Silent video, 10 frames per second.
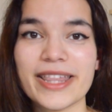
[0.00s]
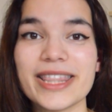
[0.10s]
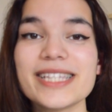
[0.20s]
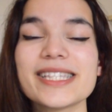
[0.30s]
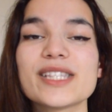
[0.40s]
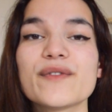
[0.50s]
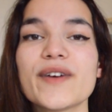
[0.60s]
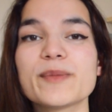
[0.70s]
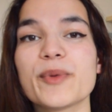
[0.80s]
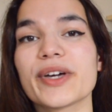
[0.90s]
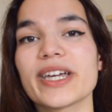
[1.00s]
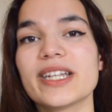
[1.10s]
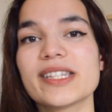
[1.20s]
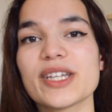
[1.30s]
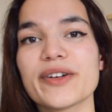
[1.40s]
This is the first book
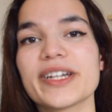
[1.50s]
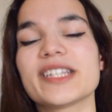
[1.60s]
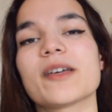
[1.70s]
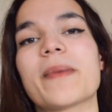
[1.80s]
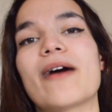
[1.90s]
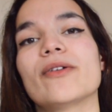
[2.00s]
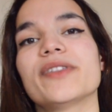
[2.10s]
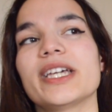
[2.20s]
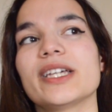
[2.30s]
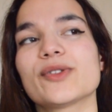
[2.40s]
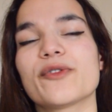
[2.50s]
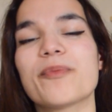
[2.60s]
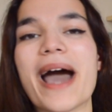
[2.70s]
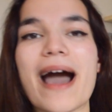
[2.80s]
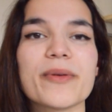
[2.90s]
in a series about the sort of
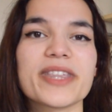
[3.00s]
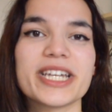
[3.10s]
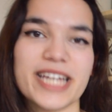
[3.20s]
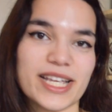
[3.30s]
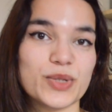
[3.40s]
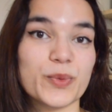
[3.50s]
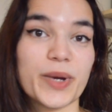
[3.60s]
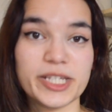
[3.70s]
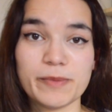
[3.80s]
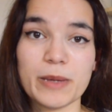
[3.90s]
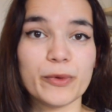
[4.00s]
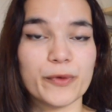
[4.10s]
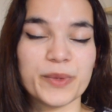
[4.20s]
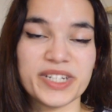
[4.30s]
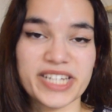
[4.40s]
power that it takes to raise people
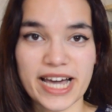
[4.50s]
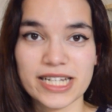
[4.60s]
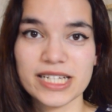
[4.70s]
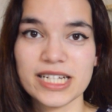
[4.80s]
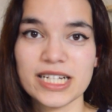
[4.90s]
from the dead.